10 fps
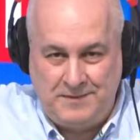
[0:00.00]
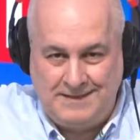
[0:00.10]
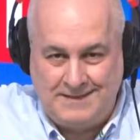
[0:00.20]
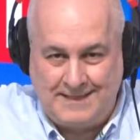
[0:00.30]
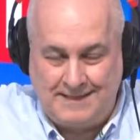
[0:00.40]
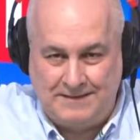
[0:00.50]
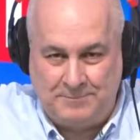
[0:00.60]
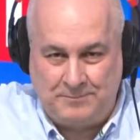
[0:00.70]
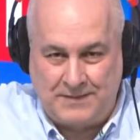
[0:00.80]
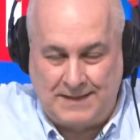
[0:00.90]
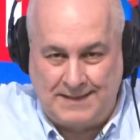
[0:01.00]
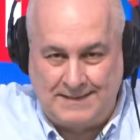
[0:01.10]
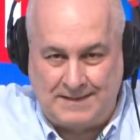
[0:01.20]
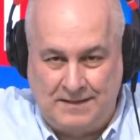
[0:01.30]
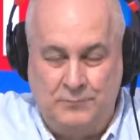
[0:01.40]
I'm Iain Dale,
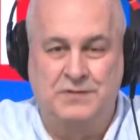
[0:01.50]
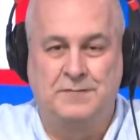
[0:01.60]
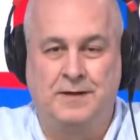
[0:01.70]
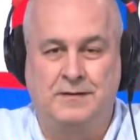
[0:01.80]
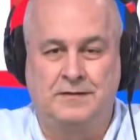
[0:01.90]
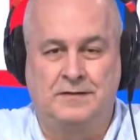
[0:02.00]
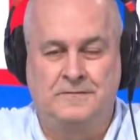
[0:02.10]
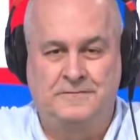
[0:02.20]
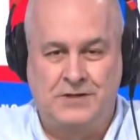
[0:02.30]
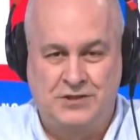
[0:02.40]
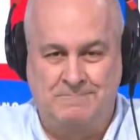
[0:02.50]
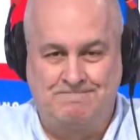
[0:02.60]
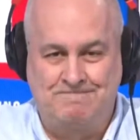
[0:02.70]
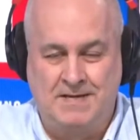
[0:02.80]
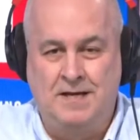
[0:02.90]
and I want to make a confession.
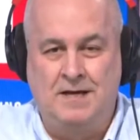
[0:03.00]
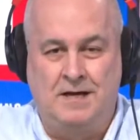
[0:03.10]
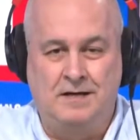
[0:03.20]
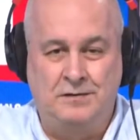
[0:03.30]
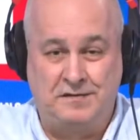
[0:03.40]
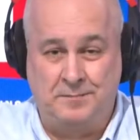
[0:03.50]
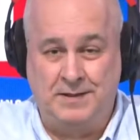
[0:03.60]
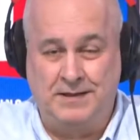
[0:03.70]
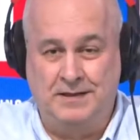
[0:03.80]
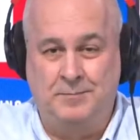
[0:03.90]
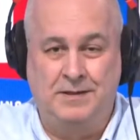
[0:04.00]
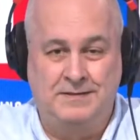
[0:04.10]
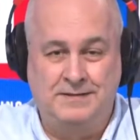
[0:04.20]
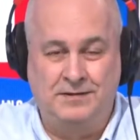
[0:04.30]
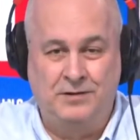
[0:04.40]
I used to be a
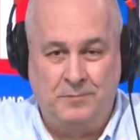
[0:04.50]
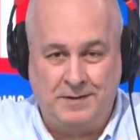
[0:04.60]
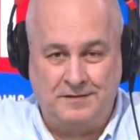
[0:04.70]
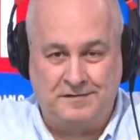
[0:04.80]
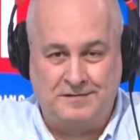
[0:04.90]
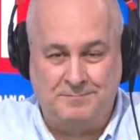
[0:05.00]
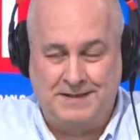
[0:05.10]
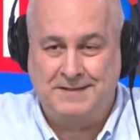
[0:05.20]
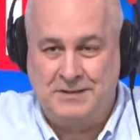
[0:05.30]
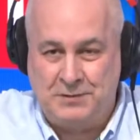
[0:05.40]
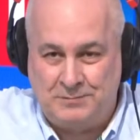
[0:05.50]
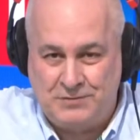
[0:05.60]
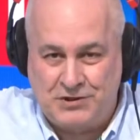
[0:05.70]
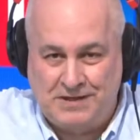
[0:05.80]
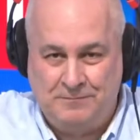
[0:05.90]
political lobbyist. I know,
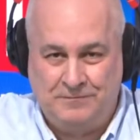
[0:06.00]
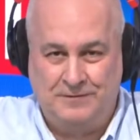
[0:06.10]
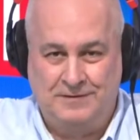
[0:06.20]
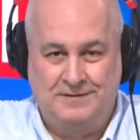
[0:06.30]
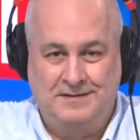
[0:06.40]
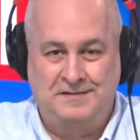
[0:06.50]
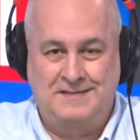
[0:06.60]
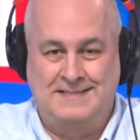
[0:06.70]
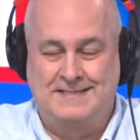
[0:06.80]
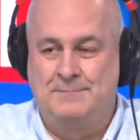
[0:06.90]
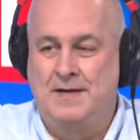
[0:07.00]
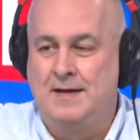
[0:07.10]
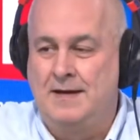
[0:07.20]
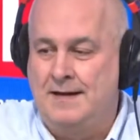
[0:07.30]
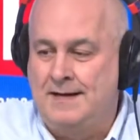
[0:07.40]
shameful, isn't it?
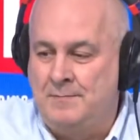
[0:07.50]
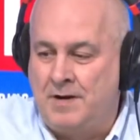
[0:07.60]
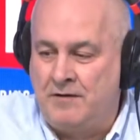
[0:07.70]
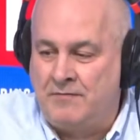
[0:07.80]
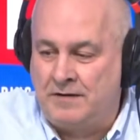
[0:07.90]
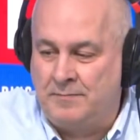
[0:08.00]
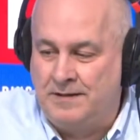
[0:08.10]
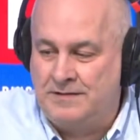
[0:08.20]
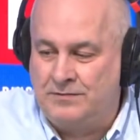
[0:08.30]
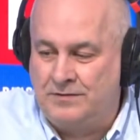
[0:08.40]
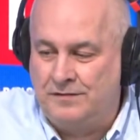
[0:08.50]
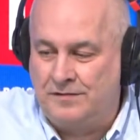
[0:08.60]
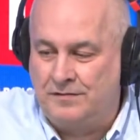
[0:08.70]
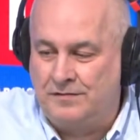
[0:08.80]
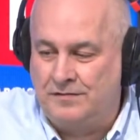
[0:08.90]
I ran a political
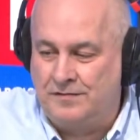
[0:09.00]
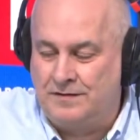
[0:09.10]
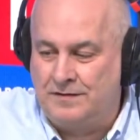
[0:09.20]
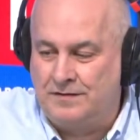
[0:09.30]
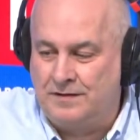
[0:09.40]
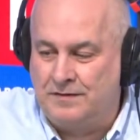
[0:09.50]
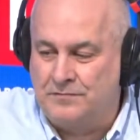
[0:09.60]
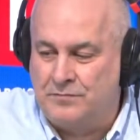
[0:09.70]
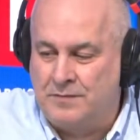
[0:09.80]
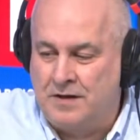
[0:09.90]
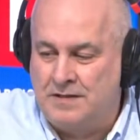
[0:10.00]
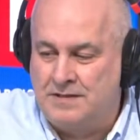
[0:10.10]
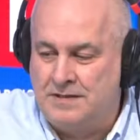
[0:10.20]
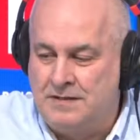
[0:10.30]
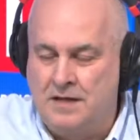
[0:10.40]
consultancy from
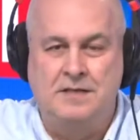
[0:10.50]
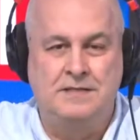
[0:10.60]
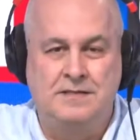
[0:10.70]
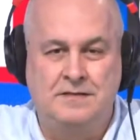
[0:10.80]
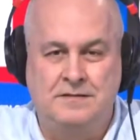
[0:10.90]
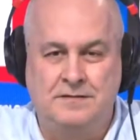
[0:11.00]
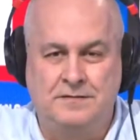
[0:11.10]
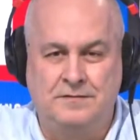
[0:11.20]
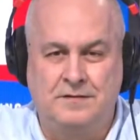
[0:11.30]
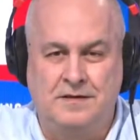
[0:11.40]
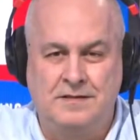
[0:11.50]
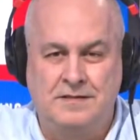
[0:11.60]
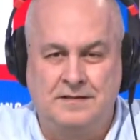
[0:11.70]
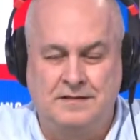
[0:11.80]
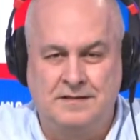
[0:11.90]
1990 to
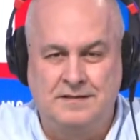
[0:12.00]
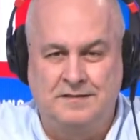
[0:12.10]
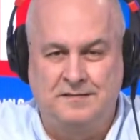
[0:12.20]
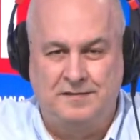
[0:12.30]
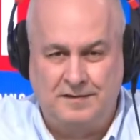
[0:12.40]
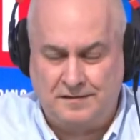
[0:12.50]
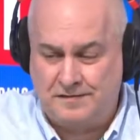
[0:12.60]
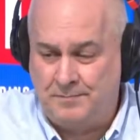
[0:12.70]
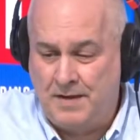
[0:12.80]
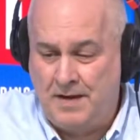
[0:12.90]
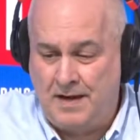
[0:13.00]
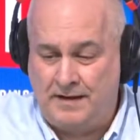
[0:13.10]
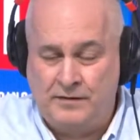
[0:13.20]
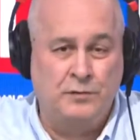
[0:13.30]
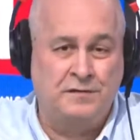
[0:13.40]
1996,
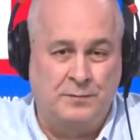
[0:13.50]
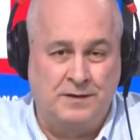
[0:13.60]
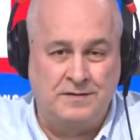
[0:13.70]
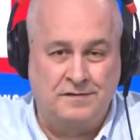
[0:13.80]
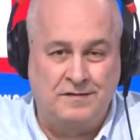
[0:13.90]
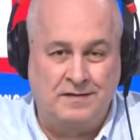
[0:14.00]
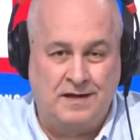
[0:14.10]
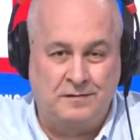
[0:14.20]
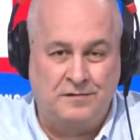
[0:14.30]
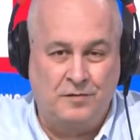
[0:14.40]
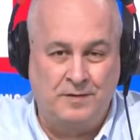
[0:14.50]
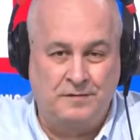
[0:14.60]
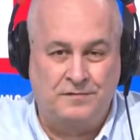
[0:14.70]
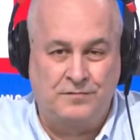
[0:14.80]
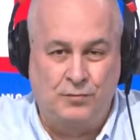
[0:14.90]
and I also worked as an in-house
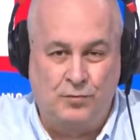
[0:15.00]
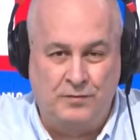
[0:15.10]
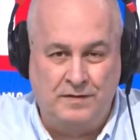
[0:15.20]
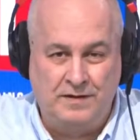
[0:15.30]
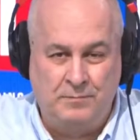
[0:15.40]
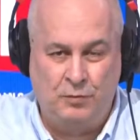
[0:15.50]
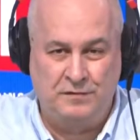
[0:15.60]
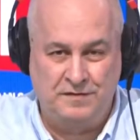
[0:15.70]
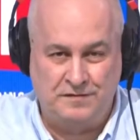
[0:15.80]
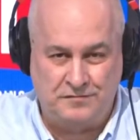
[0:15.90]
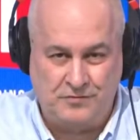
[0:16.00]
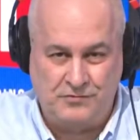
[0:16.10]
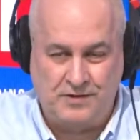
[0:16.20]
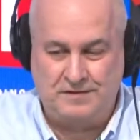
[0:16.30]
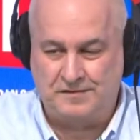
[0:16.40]
lobbyist for the Ports Industry
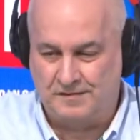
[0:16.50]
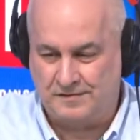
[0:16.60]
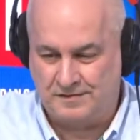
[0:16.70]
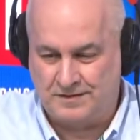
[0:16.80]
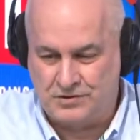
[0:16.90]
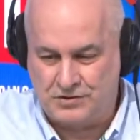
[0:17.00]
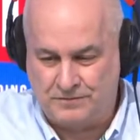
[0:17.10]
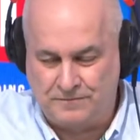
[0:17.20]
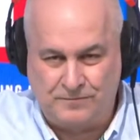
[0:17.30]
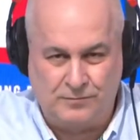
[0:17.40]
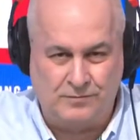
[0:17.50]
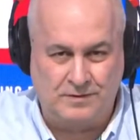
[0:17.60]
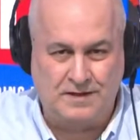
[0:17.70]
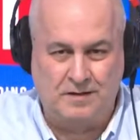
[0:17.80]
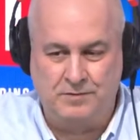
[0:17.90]
Trade Association for
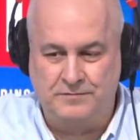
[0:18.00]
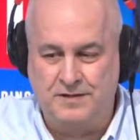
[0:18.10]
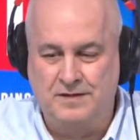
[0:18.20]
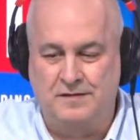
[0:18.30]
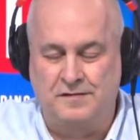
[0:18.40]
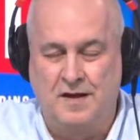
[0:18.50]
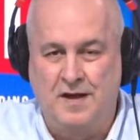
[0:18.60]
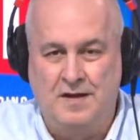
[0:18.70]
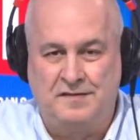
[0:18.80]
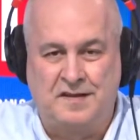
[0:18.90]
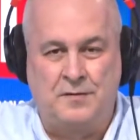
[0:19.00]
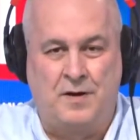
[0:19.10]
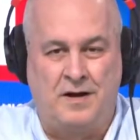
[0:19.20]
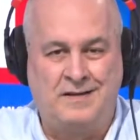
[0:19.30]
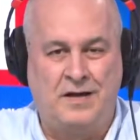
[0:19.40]
a couple of years.
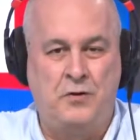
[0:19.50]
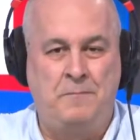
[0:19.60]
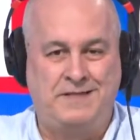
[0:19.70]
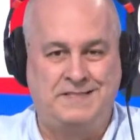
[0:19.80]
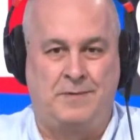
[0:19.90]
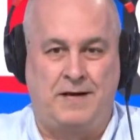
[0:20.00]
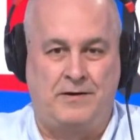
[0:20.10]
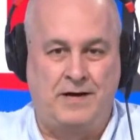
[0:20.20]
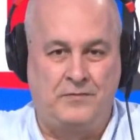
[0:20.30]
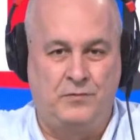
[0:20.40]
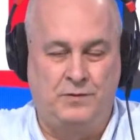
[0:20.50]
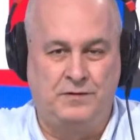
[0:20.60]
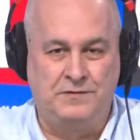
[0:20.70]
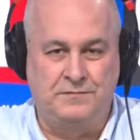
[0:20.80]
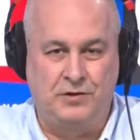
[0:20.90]
So I know a bit about how the
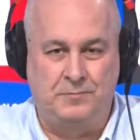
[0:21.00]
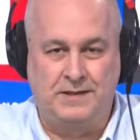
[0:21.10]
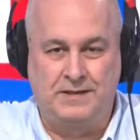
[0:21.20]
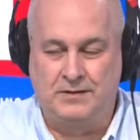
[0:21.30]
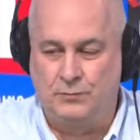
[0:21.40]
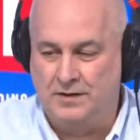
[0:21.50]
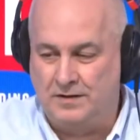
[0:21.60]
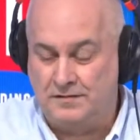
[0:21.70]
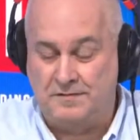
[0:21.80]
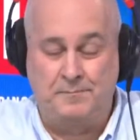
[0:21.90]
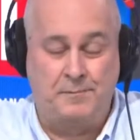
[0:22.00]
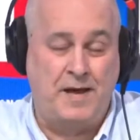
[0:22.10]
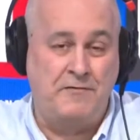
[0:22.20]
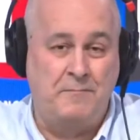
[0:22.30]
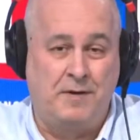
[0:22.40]
world of lobbying works, and
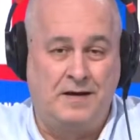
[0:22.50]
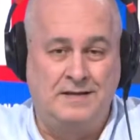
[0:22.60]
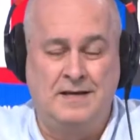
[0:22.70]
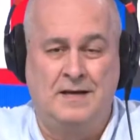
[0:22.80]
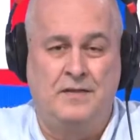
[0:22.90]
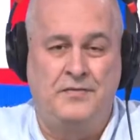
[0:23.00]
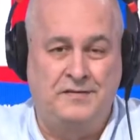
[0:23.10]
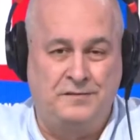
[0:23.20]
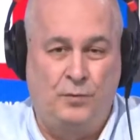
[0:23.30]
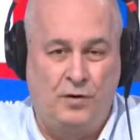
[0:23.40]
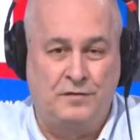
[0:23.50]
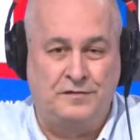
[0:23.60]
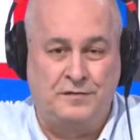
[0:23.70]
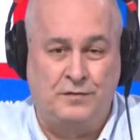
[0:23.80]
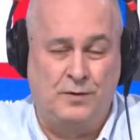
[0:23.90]
bear in mind, this
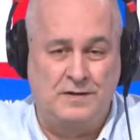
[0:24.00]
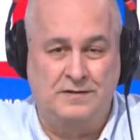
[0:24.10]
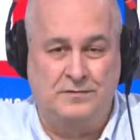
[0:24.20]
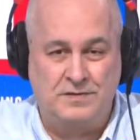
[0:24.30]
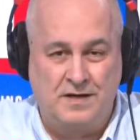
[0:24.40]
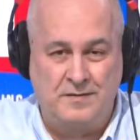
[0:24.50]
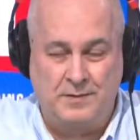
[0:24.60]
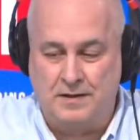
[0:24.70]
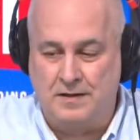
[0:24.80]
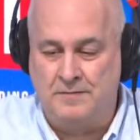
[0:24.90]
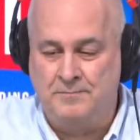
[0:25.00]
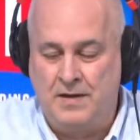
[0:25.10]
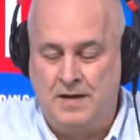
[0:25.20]
was quite a long time ago.